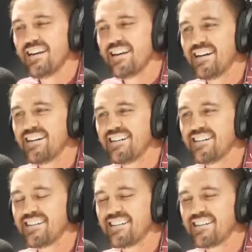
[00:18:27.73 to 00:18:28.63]

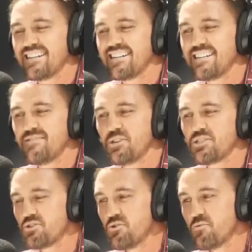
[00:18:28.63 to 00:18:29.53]
Uh, which
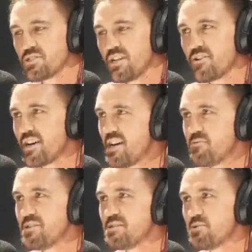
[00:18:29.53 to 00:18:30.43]
still wasn't okay
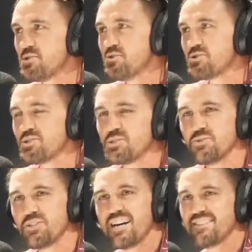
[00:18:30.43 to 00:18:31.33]
with his producers and
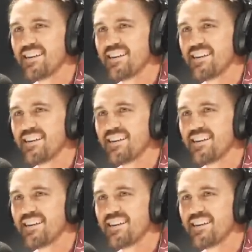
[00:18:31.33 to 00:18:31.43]
all that.